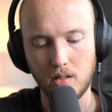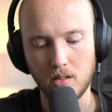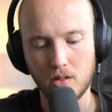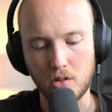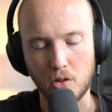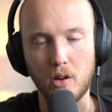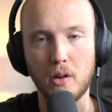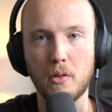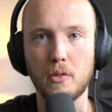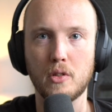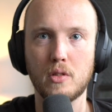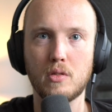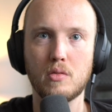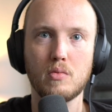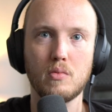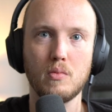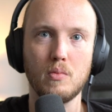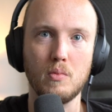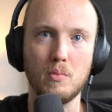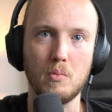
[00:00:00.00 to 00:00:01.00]
Solaris
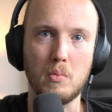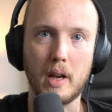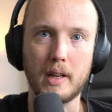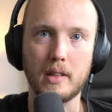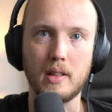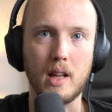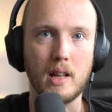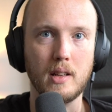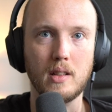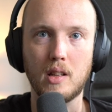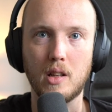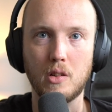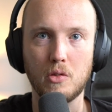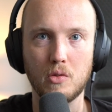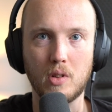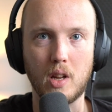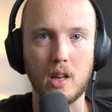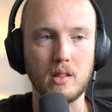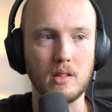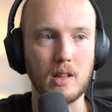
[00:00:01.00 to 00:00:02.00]
back then
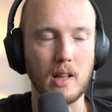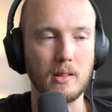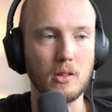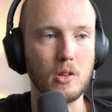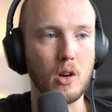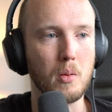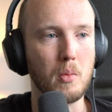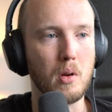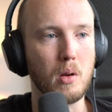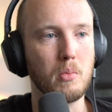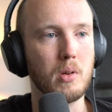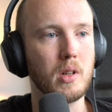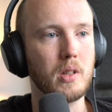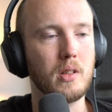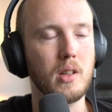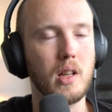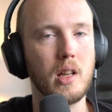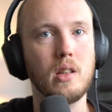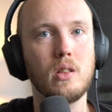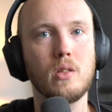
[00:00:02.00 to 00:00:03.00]
in Karma,
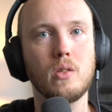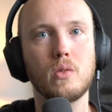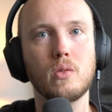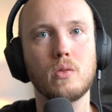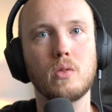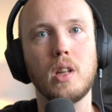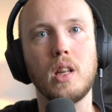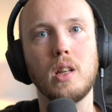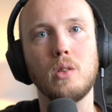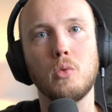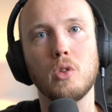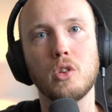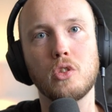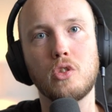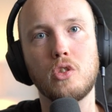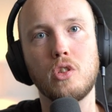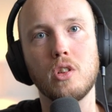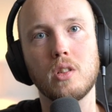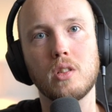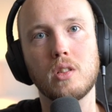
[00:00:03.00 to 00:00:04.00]
but it
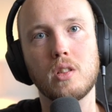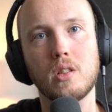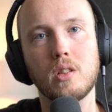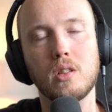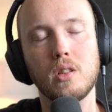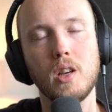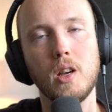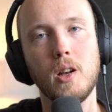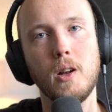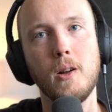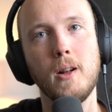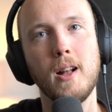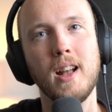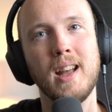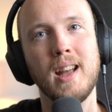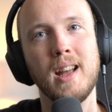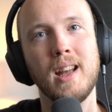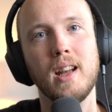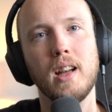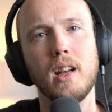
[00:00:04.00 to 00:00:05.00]
was just.
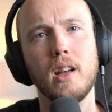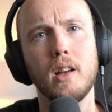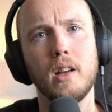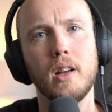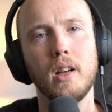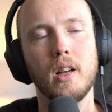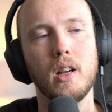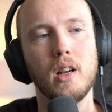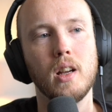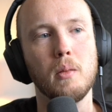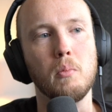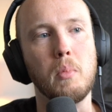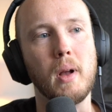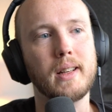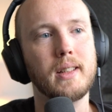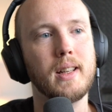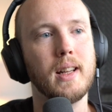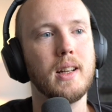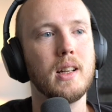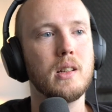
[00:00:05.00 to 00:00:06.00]

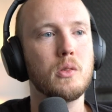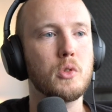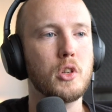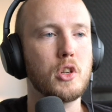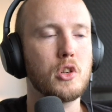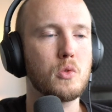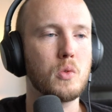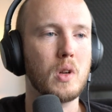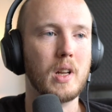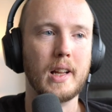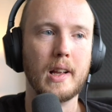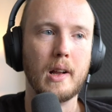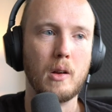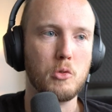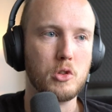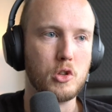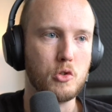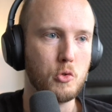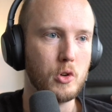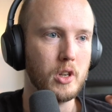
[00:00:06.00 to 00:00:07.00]
Back then, I
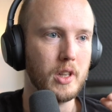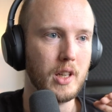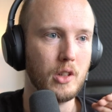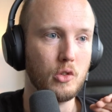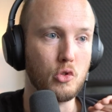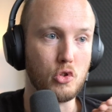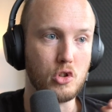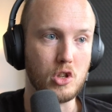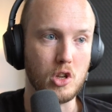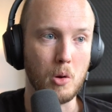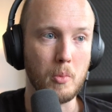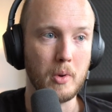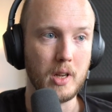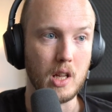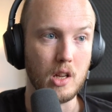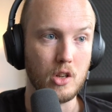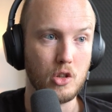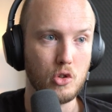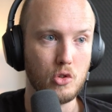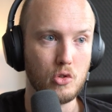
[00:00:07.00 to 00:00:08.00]
was running into so
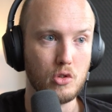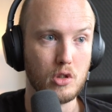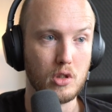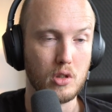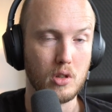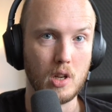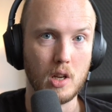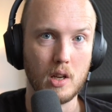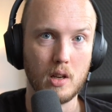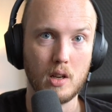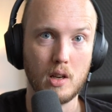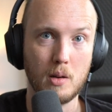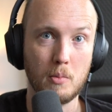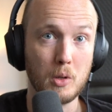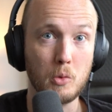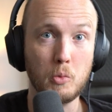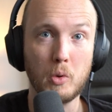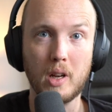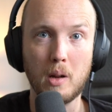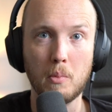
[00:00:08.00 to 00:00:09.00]
many issues.
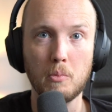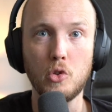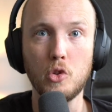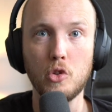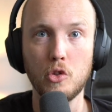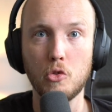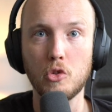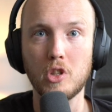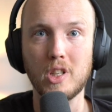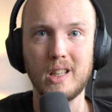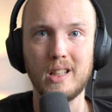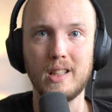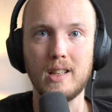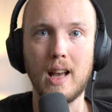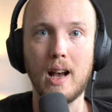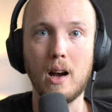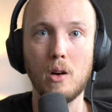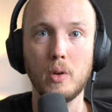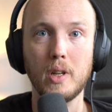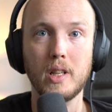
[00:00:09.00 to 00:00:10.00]
But when I'm using it
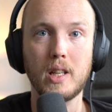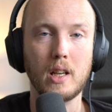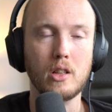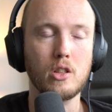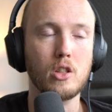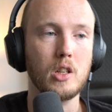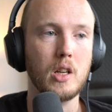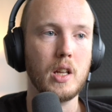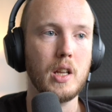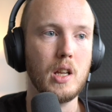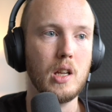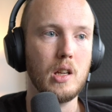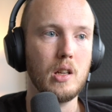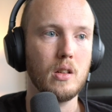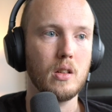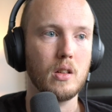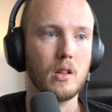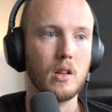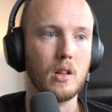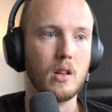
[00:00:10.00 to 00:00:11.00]
now, it
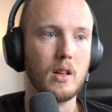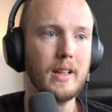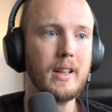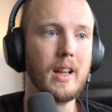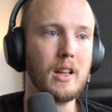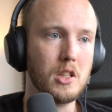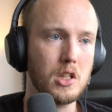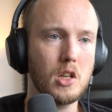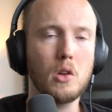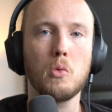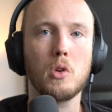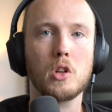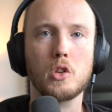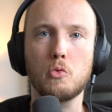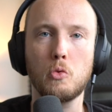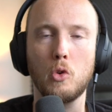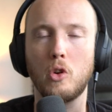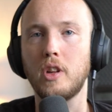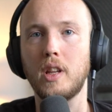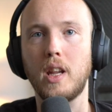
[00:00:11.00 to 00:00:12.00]
actually, like, I still was
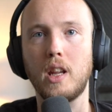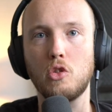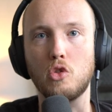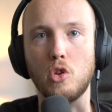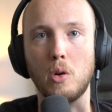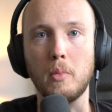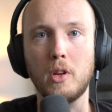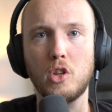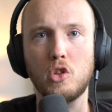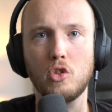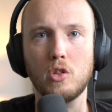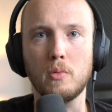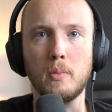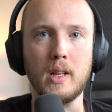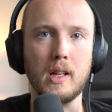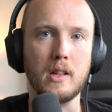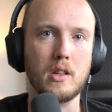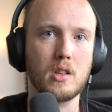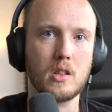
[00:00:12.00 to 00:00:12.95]
running in some issues, but